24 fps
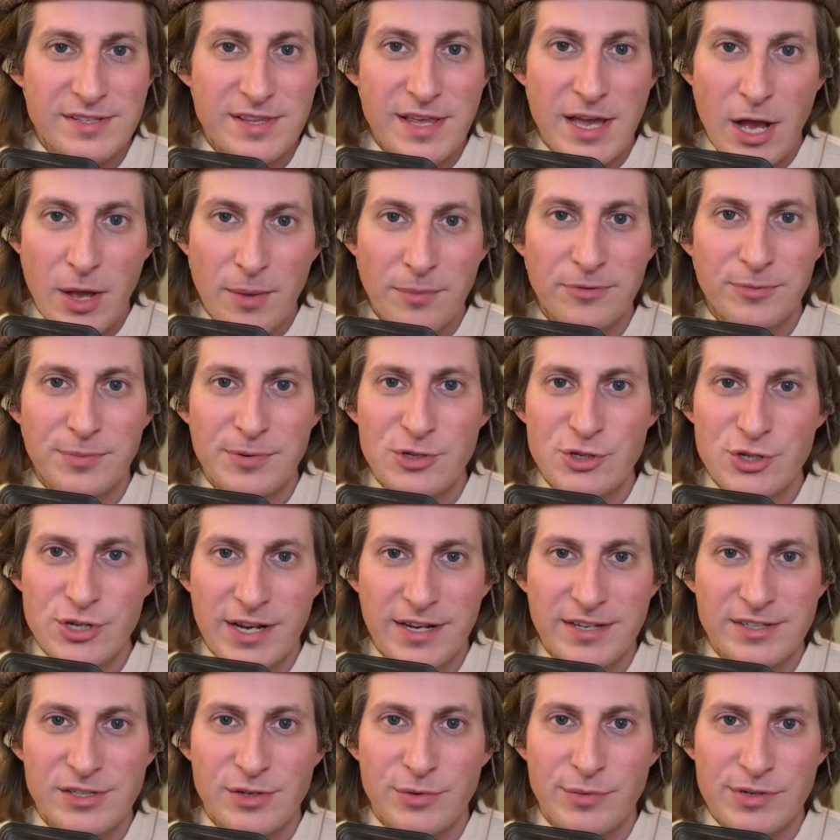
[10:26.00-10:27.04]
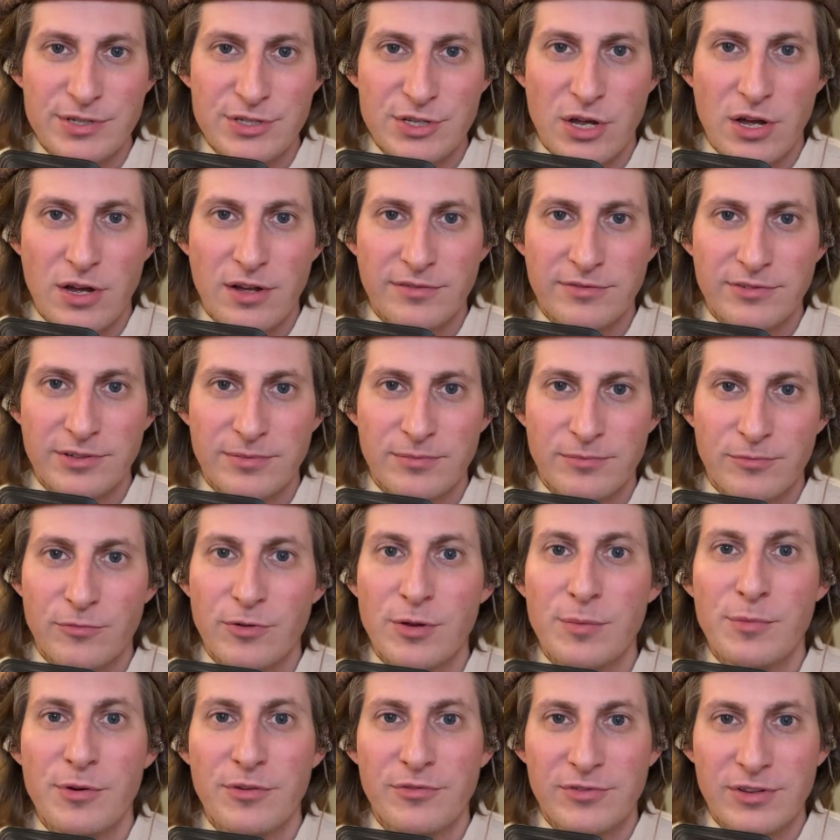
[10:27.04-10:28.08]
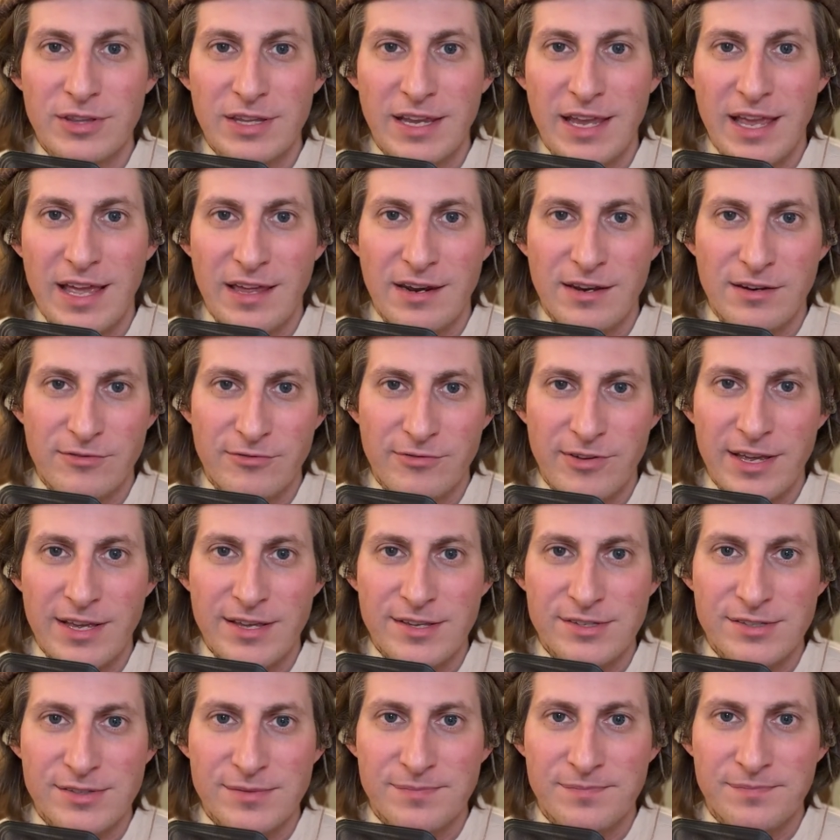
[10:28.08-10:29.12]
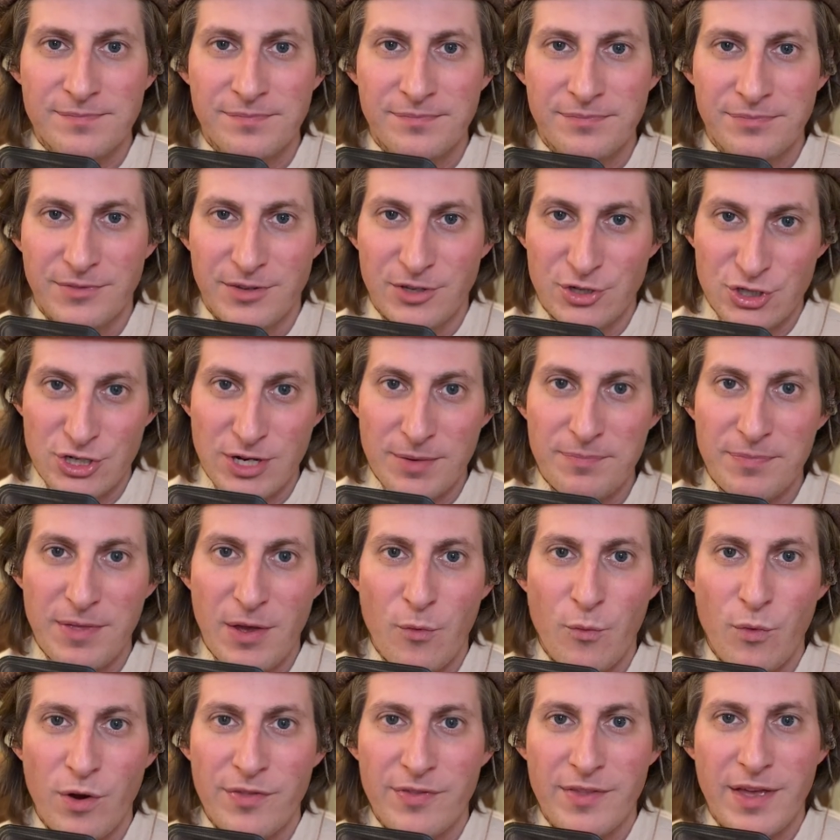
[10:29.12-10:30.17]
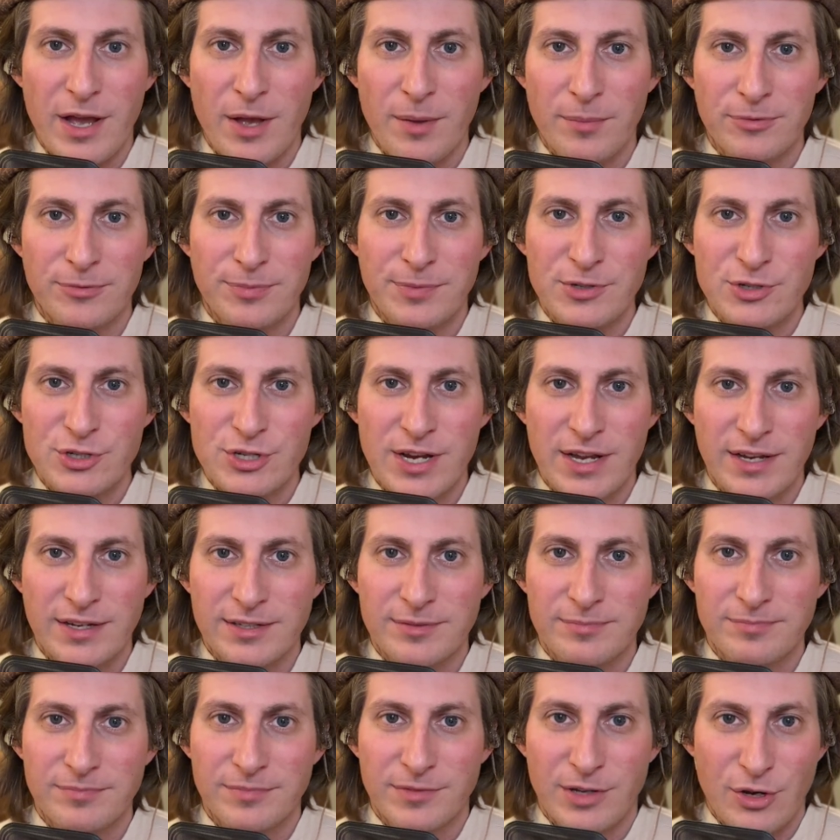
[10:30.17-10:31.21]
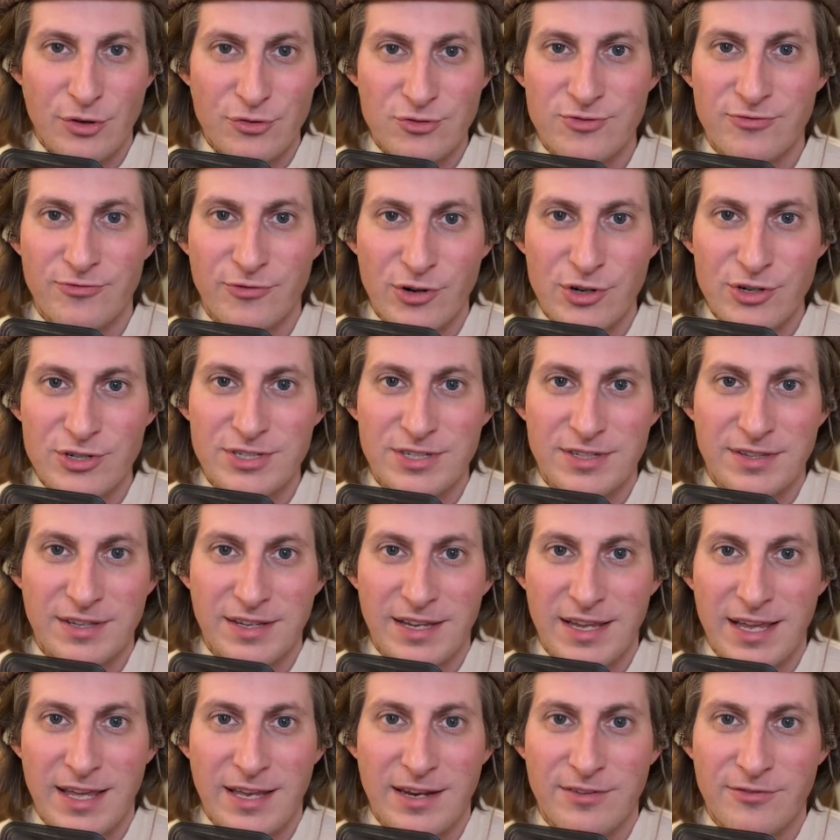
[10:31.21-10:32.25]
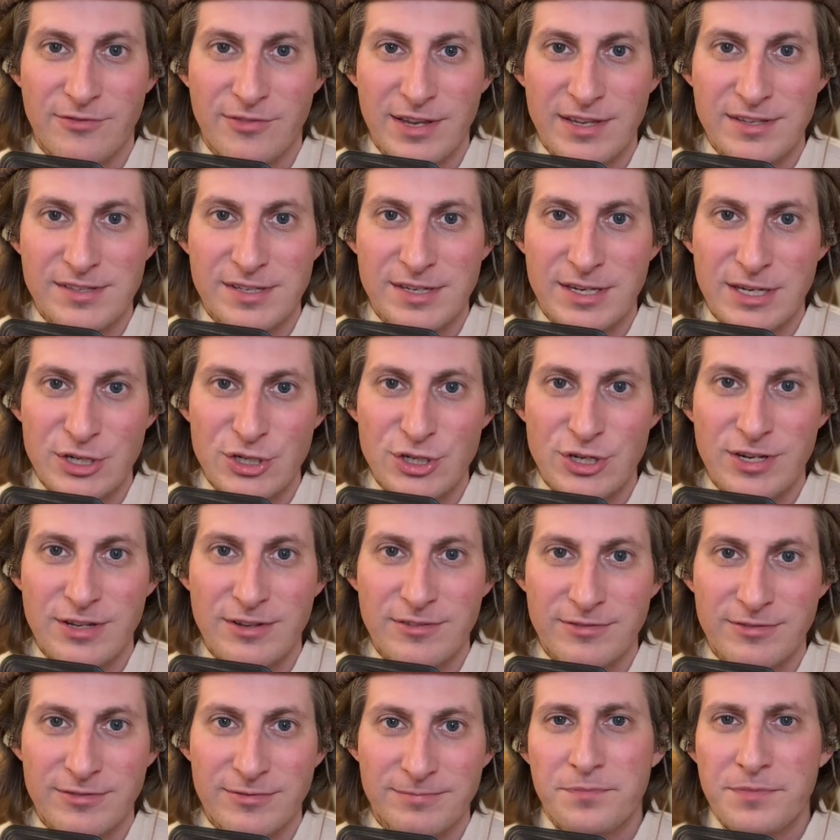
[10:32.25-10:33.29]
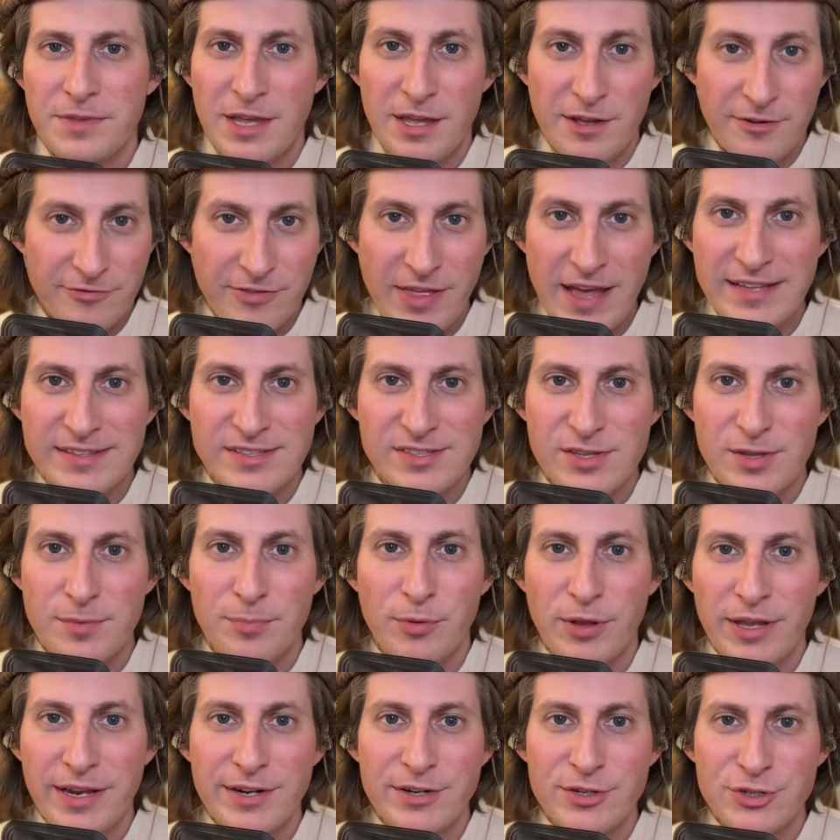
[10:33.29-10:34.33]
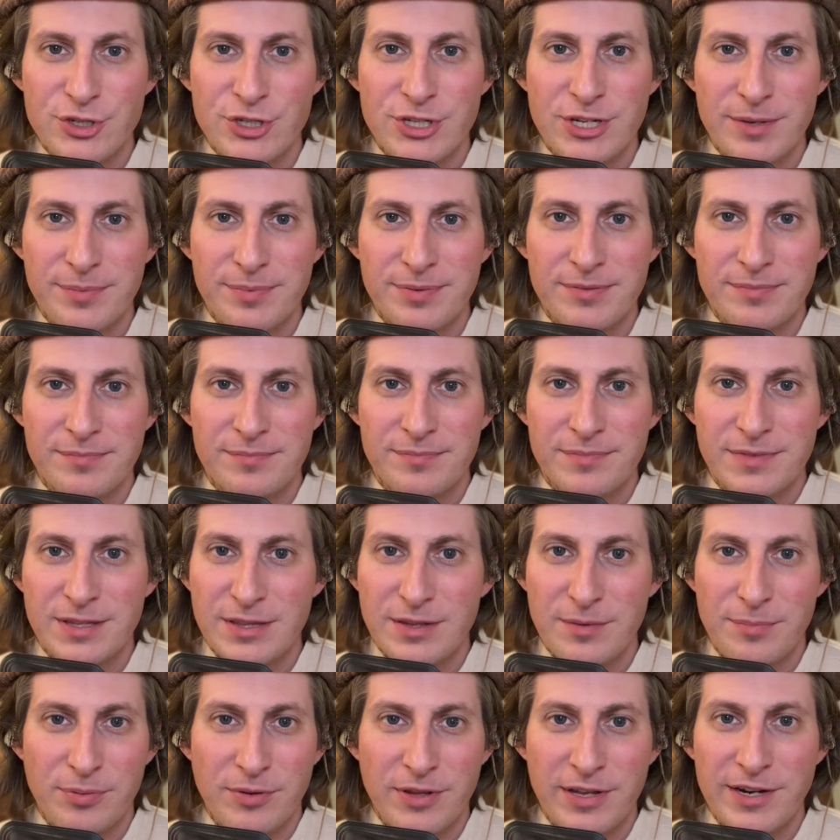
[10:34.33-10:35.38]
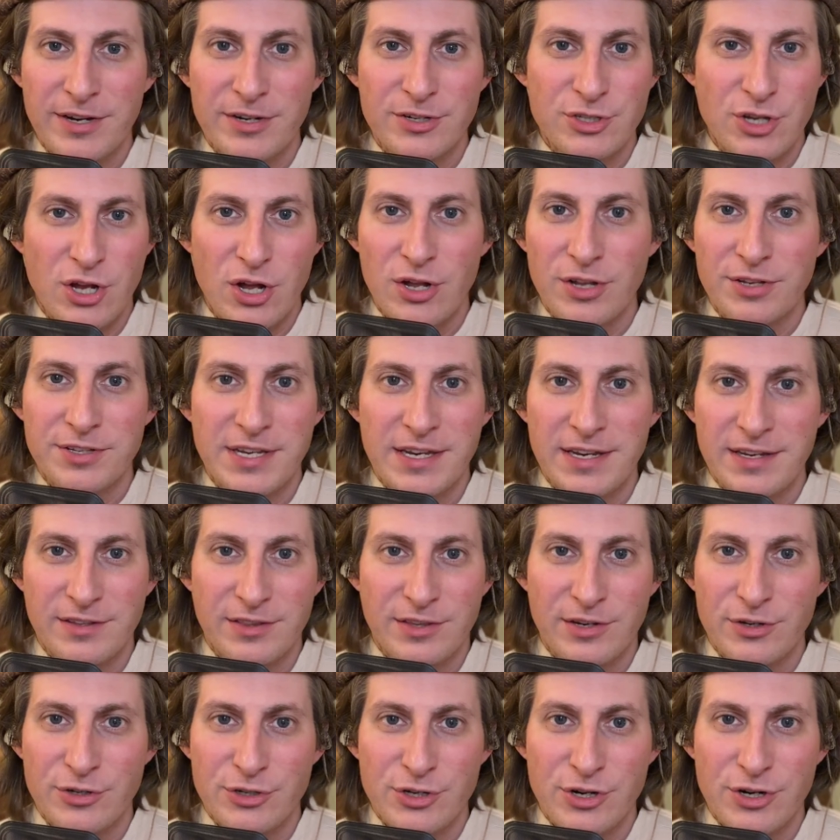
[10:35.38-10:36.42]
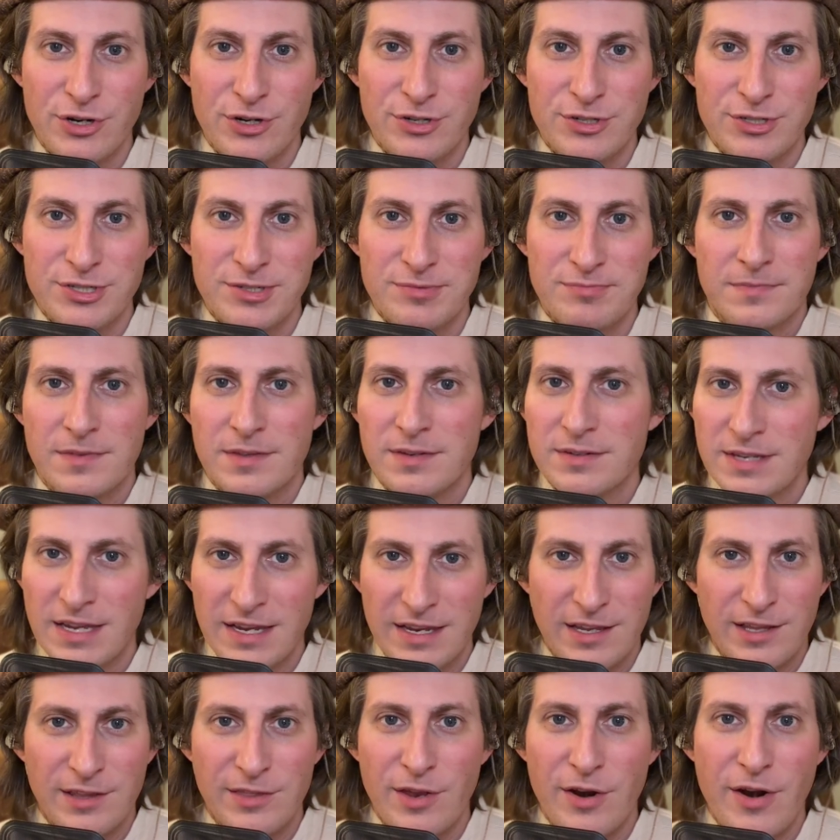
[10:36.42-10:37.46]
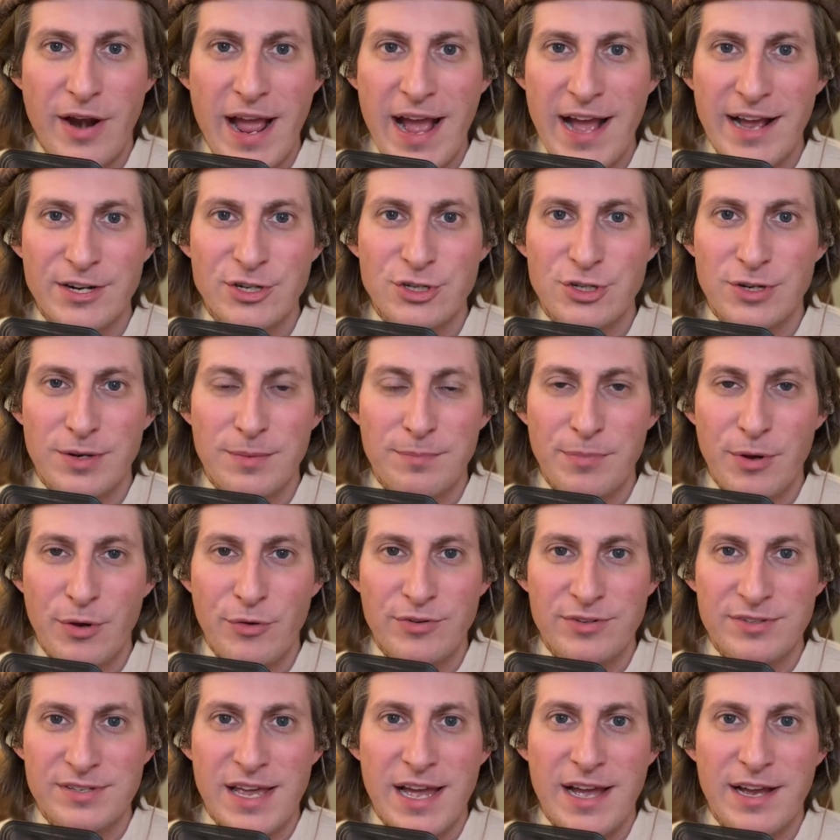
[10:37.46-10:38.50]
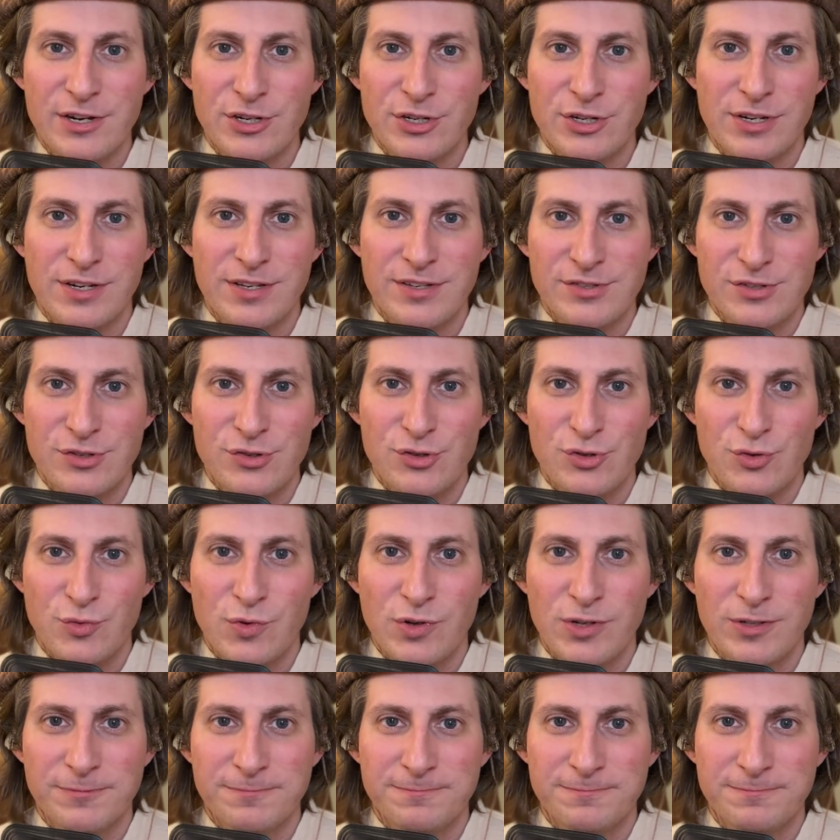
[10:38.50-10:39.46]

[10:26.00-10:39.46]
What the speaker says: helmsman checks are resolved, we move to the cannon phase. The ship that won the helmsman check goes first in the cannon phase initiative. If that's the player's ship, then the players all take their turns, taking their action and bonus action as usual.